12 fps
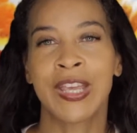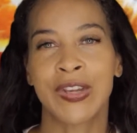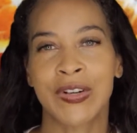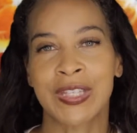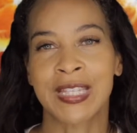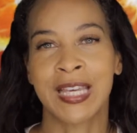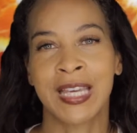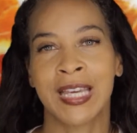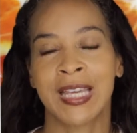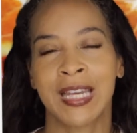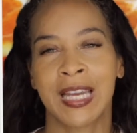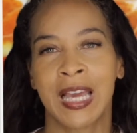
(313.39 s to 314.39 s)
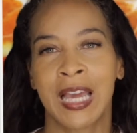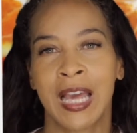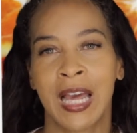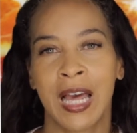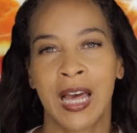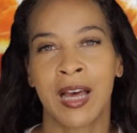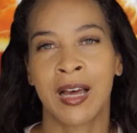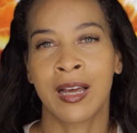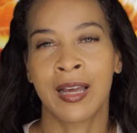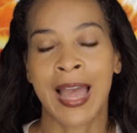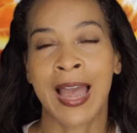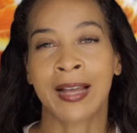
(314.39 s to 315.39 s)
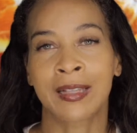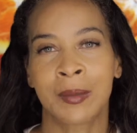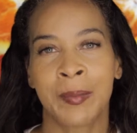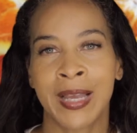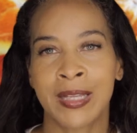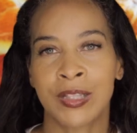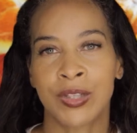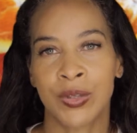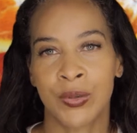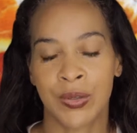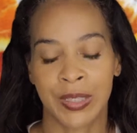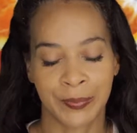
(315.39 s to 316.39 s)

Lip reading: your skin acclimates to it.